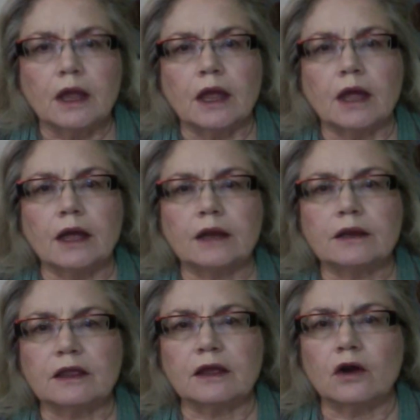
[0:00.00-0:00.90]

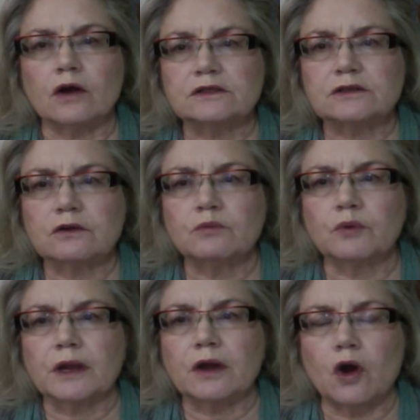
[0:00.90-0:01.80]
and they also
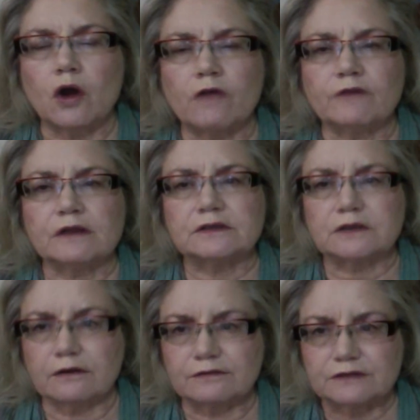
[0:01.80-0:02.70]
bring
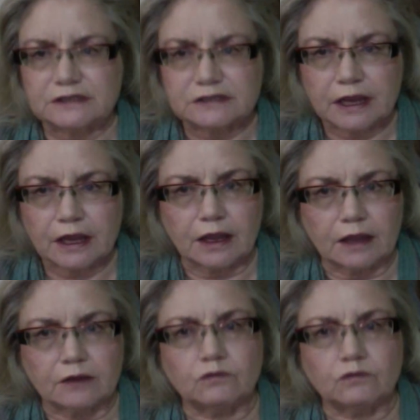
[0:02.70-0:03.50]
offerings of sand,